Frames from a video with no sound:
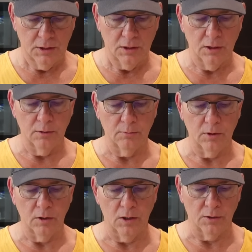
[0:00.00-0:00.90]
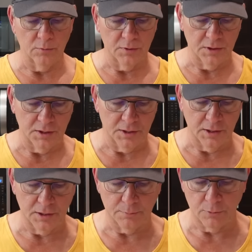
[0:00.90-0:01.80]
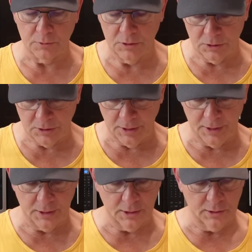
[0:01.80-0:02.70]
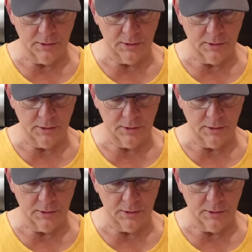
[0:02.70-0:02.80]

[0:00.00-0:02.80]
along with the protein shake,